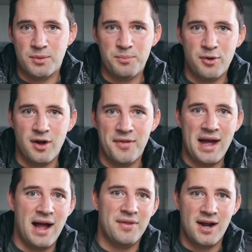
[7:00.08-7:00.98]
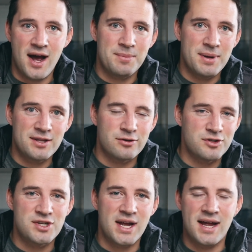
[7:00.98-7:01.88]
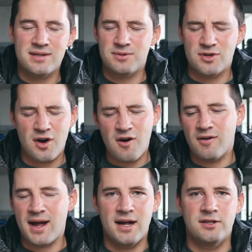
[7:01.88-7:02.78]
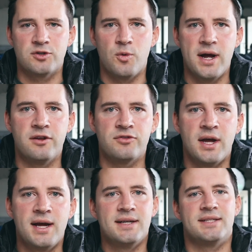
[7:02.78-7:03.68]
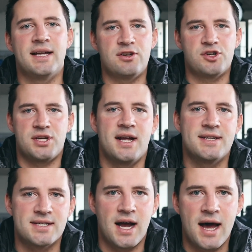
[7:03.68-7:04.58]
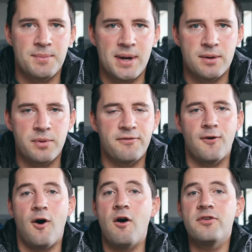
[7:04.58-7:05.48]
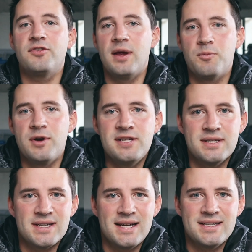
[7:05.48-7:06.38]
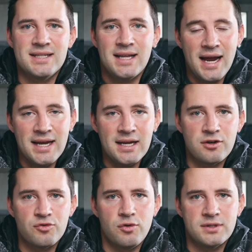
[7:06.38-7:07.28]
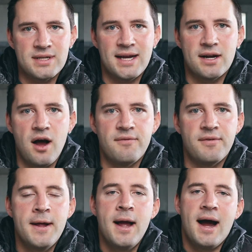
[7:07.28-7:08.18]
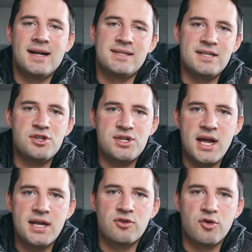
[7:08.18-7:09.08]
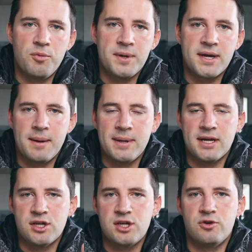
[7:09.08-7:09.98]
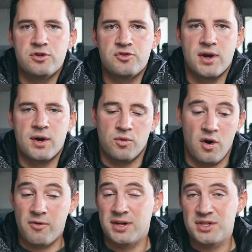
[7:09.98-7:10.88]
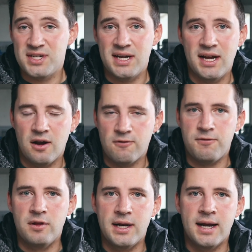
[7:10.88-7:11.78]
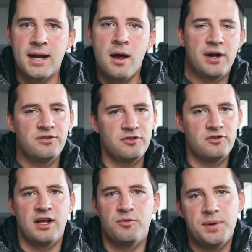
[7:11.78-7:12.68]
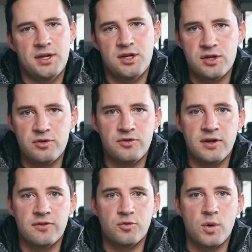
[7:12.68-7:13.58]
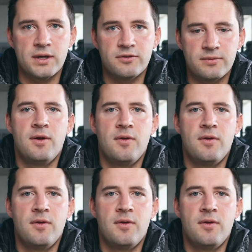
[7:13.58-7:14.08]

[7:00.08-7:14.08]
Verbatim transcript: you can put on that automate those chains. I mean, there's all kinds of ways to take your shades and automate them. But for all the same reasons that I see lighting control taking off, I see shade control becoming a huge trend. We're already seeing it and feeling it. I see shades being huge in the 20s.